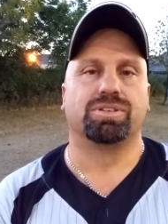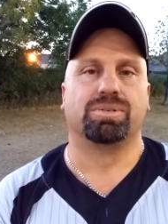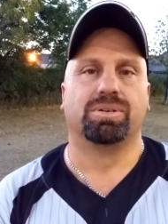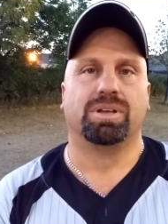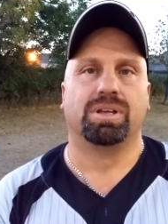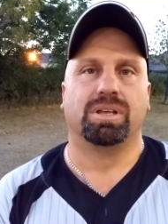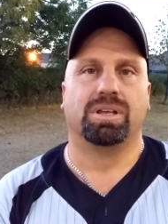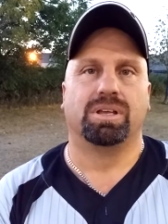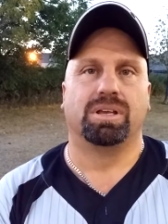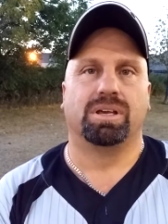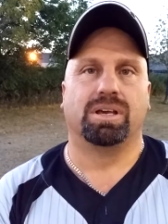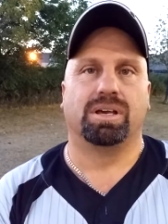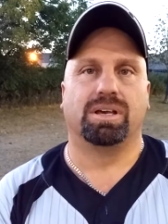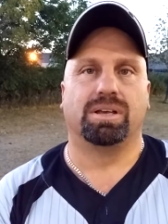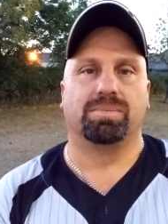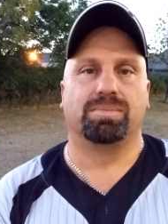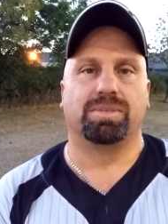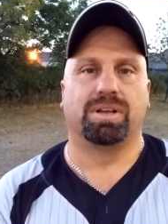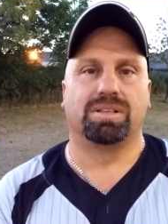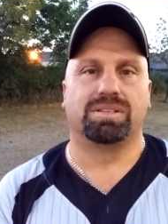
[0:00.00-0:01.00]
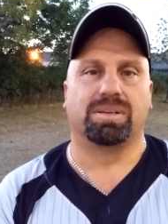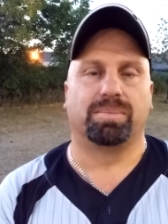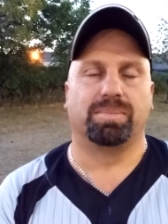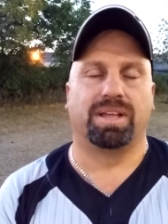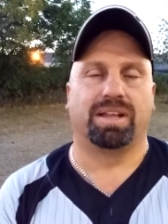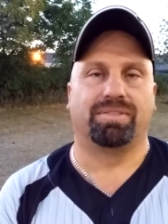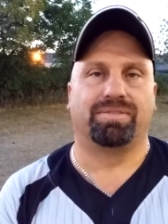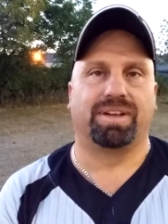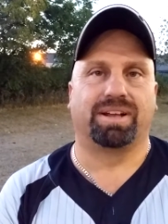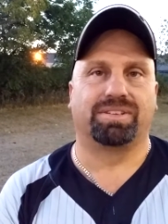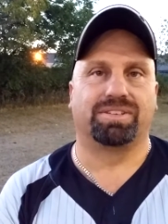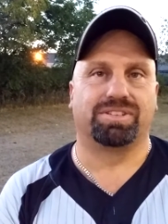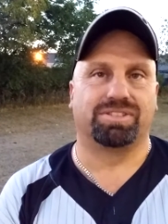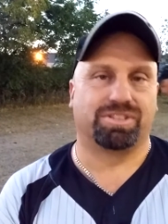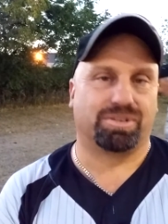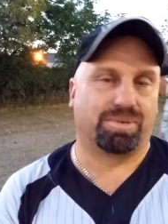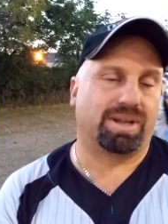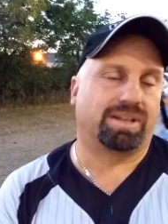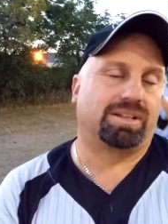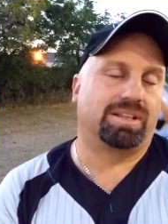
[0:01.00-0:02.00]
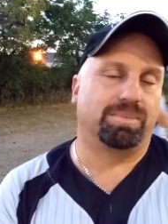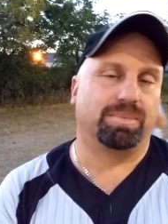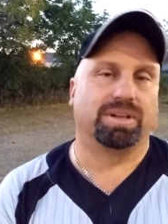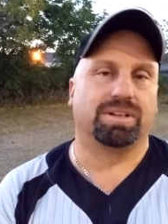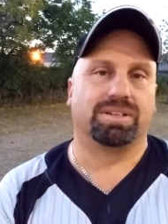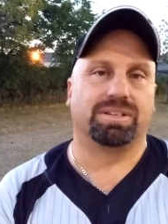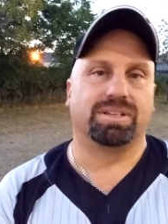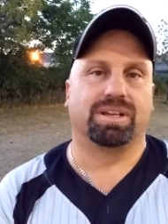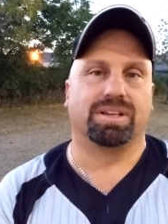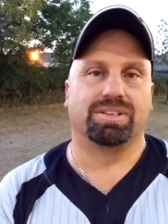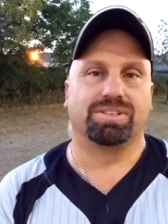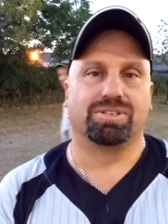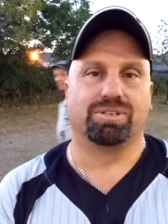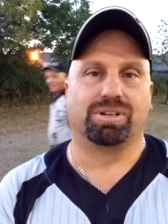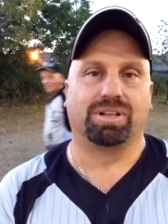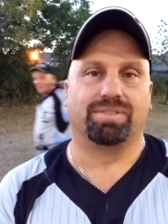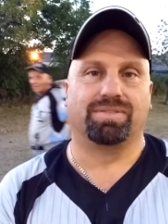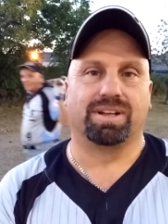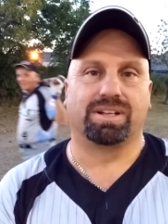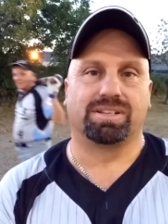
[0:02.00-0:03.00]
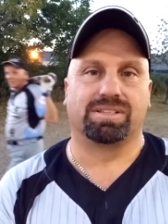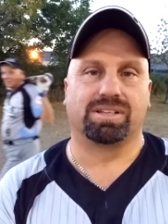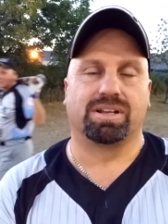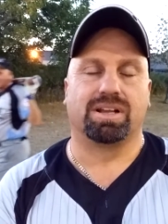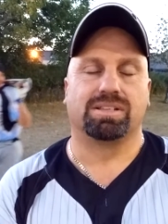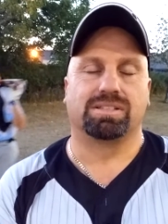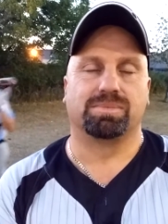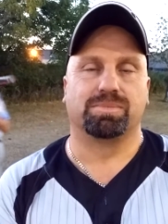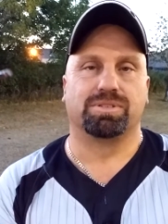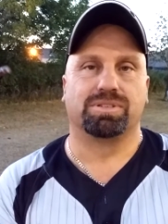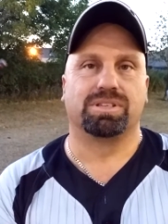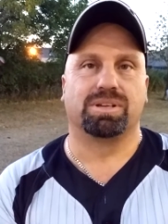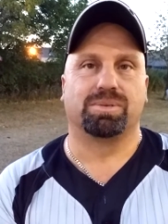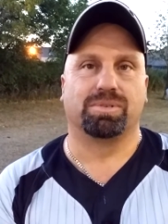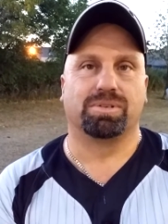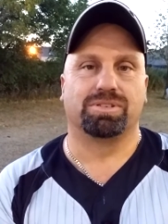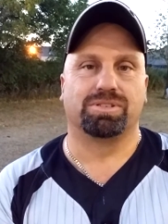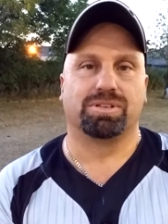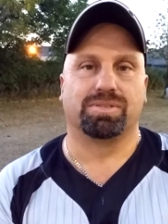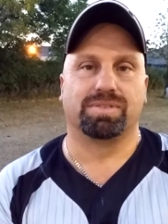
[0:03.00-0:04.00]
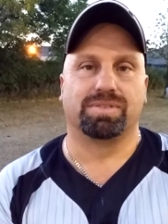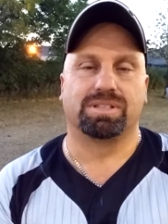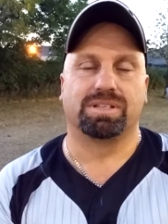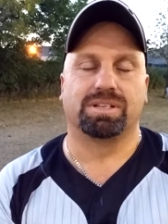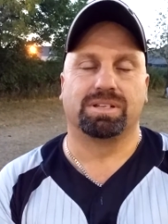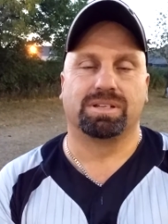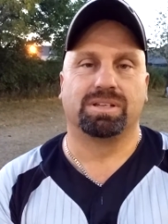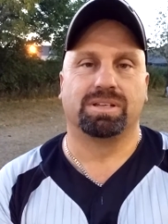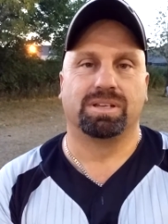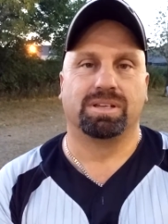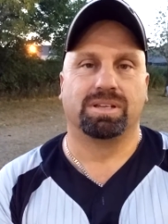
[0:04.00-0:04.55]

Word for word: So. Uh, not something that affects us directly, but uh, certainly affects the customers that we're servicing.